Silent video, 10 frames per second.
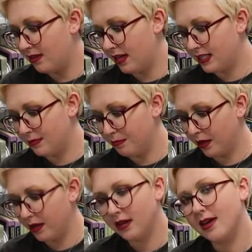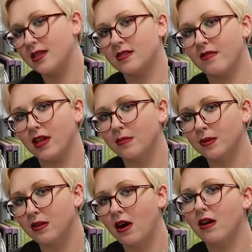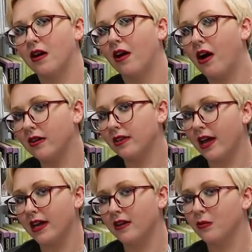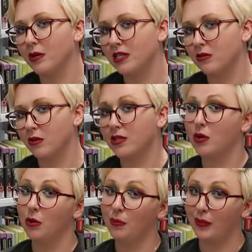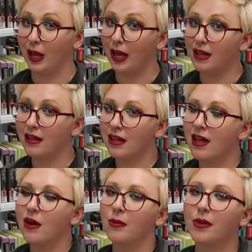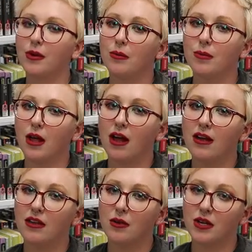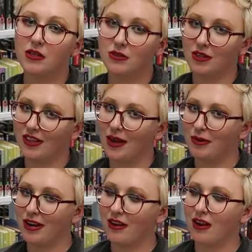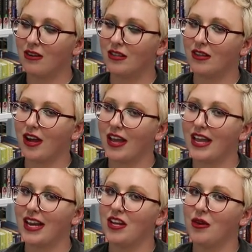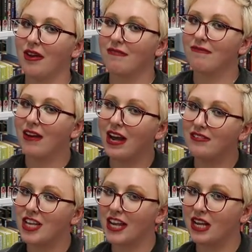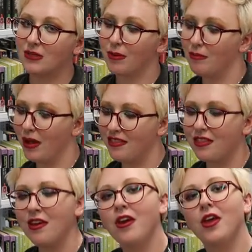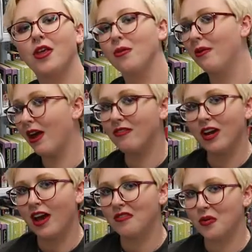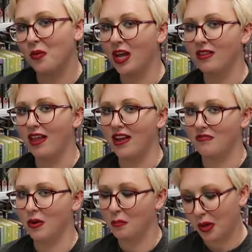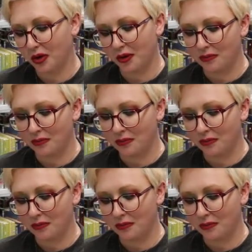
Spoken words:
This book is available on our online resource Hoopla. With Hoopla, you can use your library card to log in and you get 5 checkouts per month. You never have to wait in line for a book.